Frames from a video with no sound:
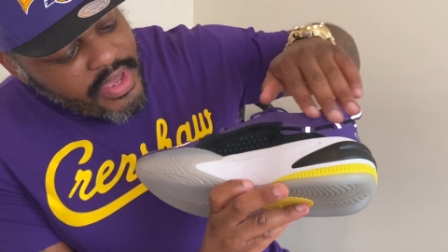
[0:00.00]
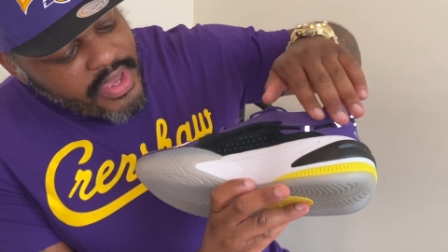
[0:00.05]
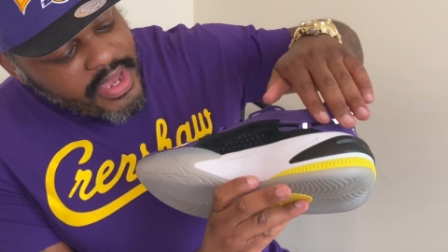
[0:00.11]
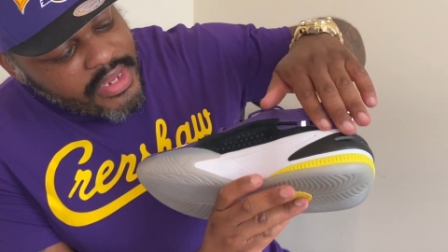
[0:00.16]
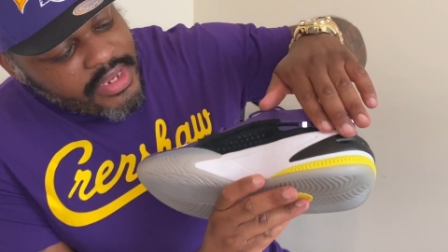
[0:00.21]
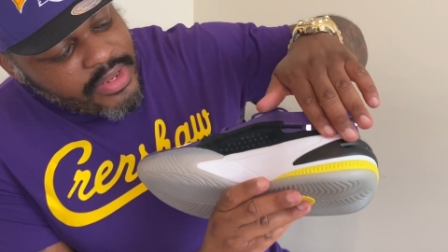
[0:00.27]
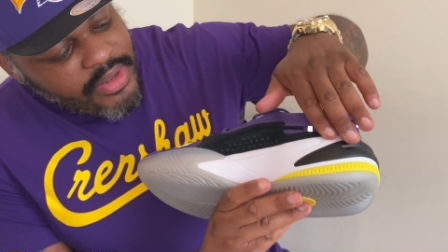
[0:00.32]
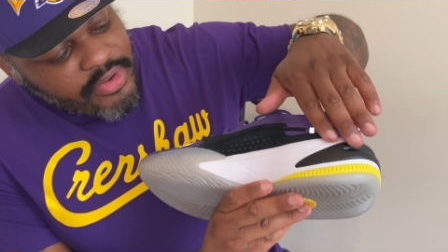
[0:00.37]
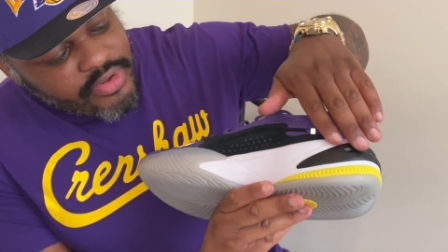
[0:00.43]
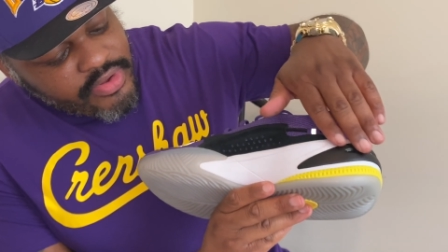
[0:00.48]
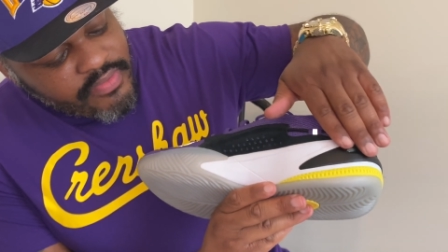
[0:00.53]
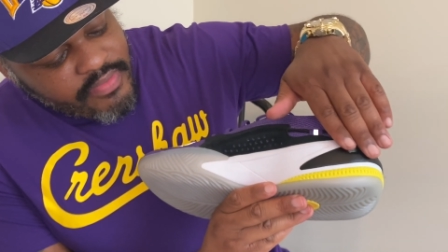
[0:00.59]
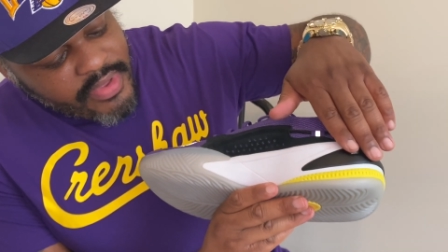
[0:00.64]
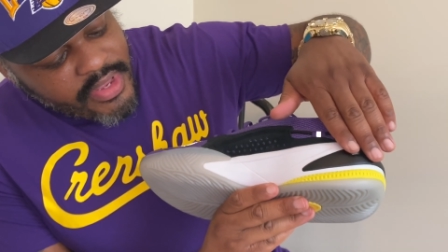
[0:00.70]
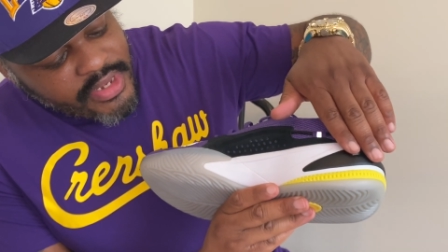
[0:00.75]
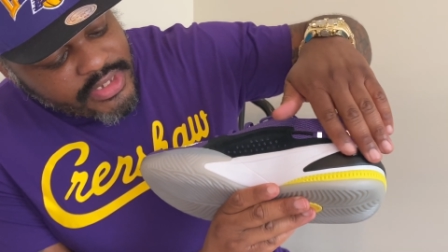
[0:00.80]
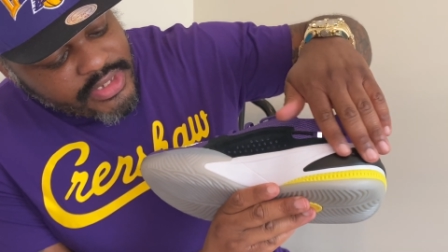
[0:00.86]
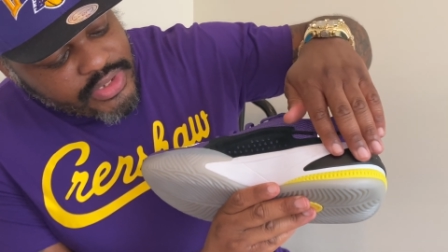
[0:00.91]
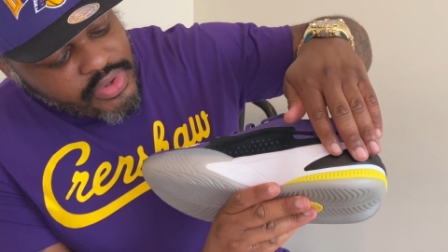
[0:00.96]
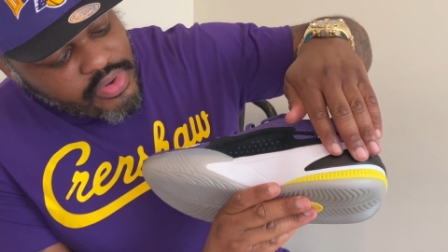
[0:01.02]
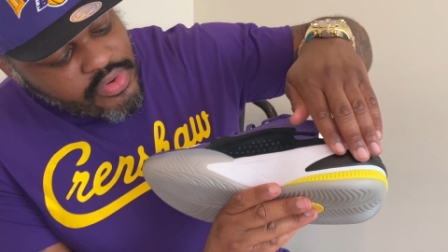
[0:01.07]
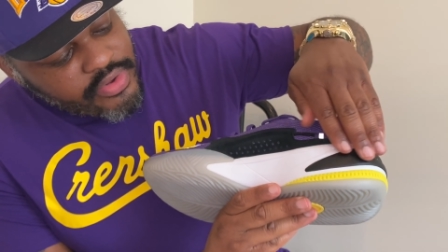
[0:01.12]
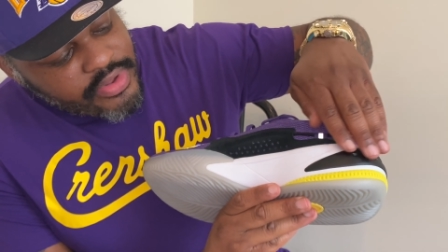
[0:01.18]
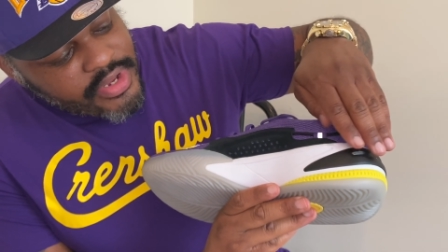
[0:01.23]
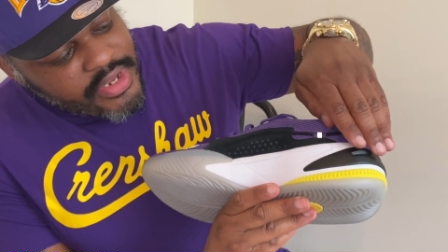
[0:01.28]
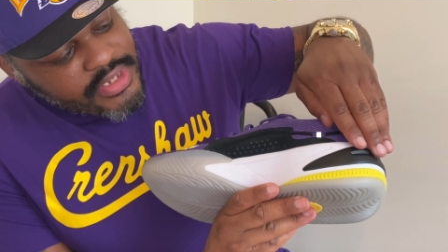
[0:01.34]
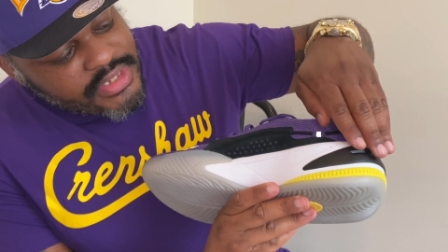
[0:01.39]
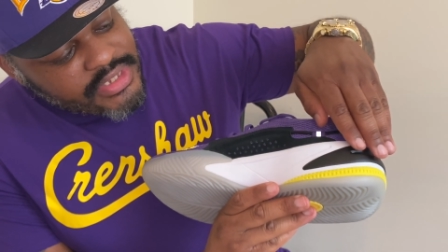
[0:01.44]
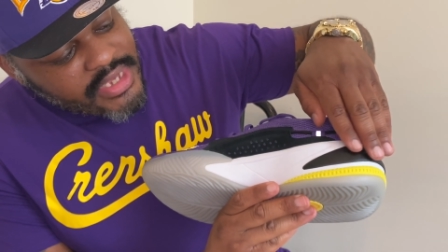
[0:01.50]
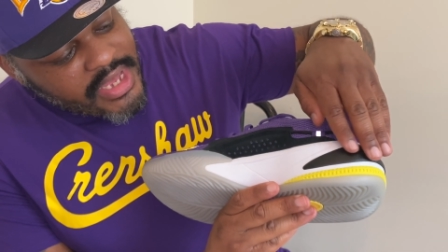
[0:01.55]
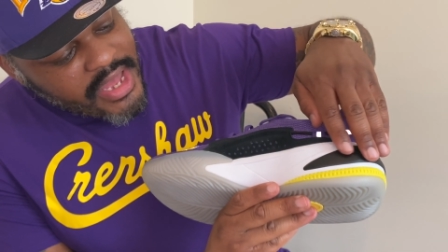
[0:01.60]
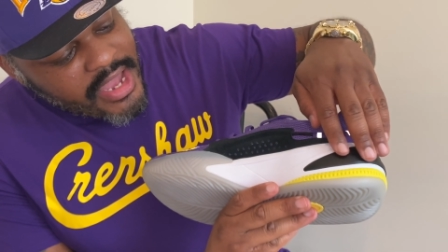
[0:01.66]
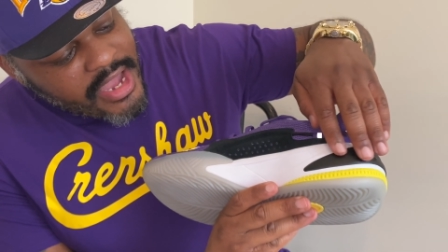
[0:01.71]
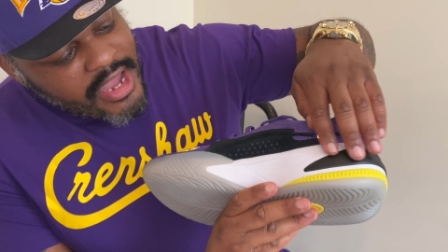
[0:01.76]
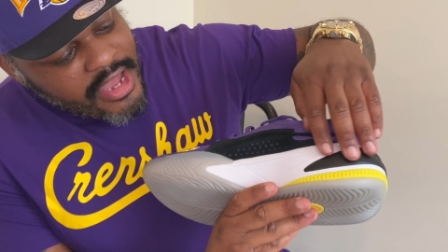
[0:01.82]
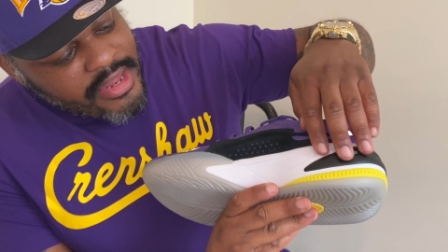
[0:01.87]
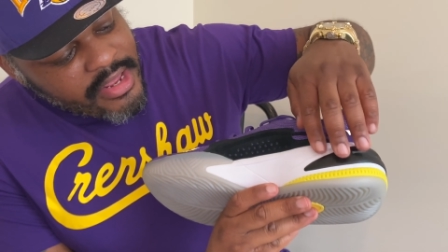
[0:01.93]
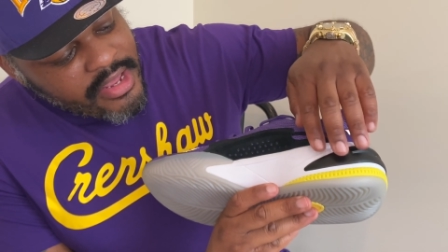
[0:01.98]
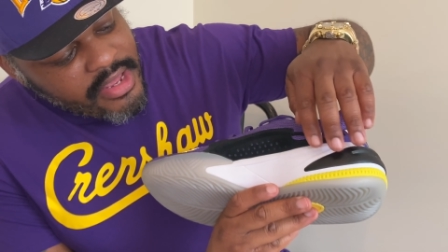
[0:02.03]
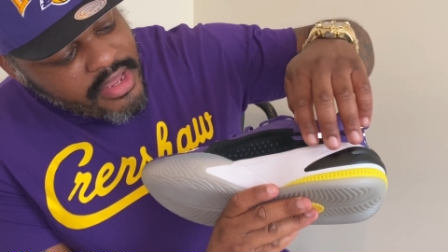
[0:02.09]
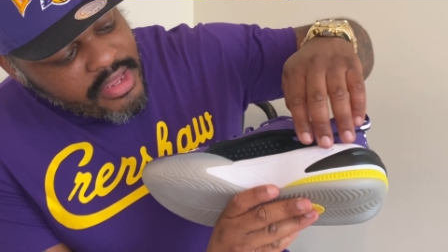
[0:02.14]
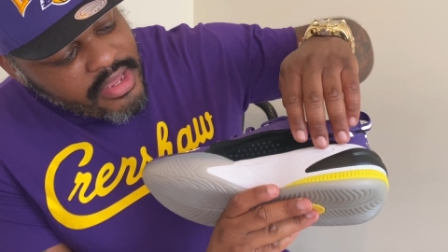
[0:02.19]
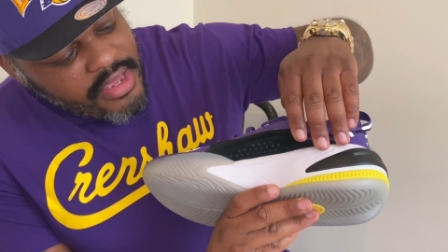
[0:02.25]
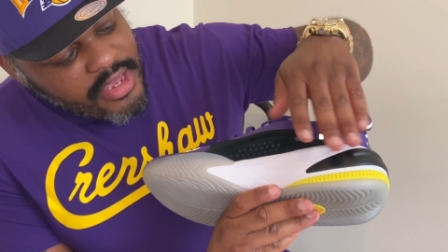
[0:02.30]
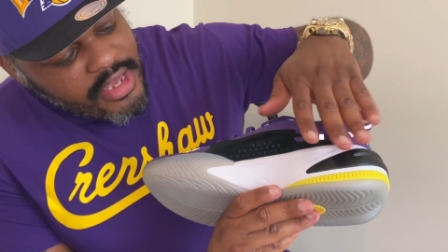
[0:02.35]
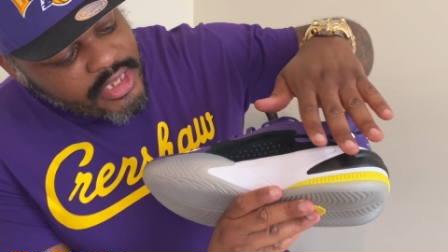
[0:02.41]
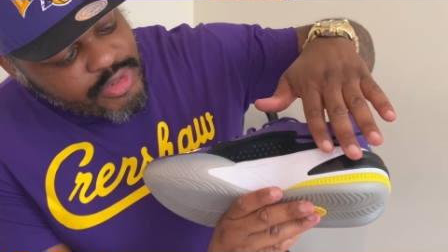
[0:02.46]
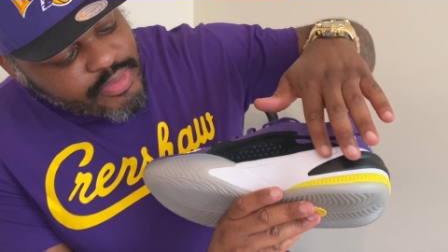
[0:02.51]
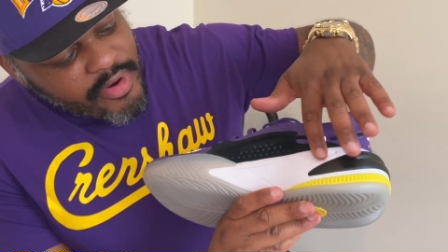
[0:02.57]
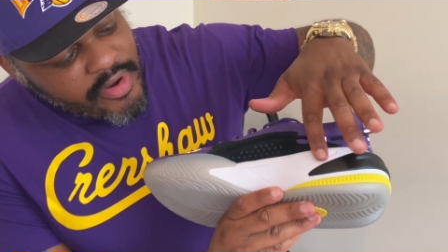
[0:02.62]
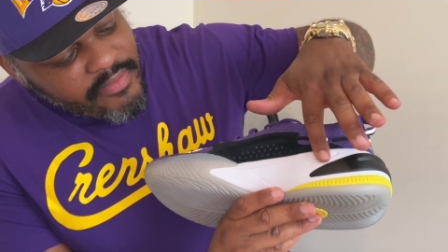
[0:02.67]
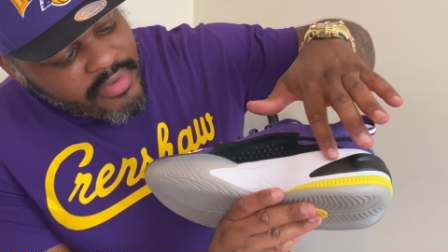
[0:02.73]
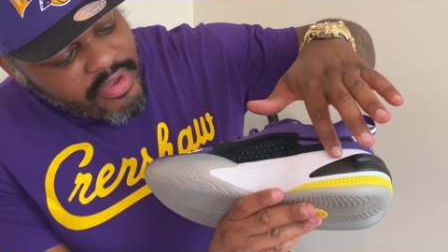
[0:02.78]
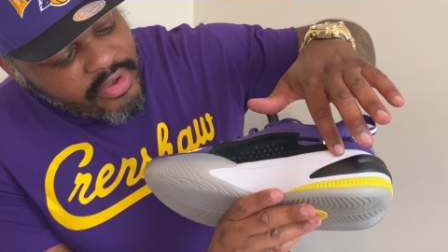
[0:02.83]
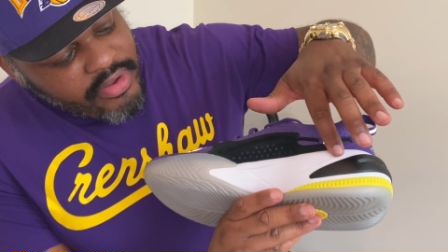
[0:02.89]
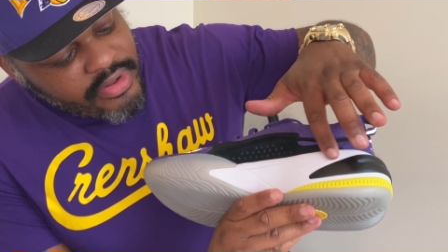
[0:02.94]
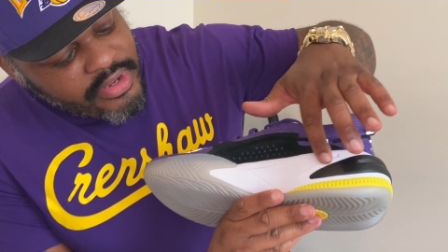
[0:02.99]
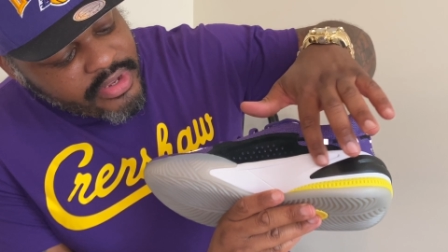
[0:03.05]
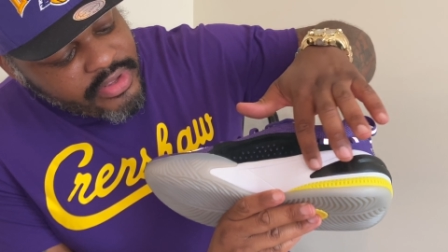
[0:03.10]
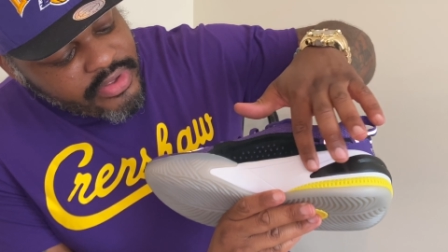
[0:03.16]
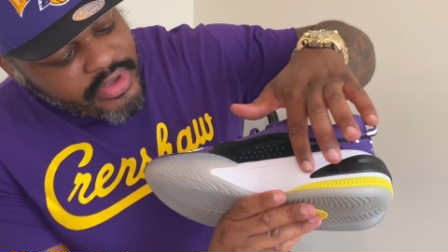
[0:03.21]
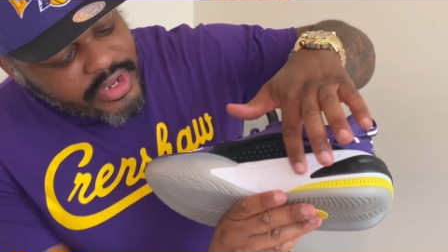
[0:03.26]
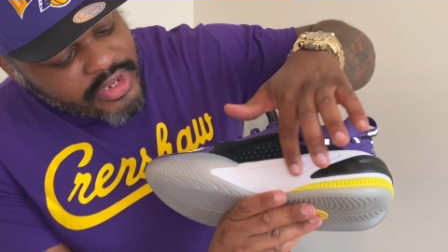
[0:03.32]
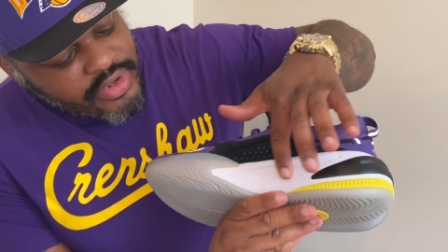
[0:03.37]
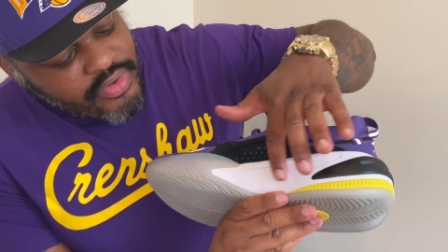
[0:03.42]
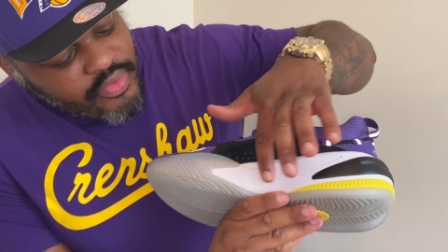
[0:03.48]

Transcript: And then on the midsole on this side is primarily, you got the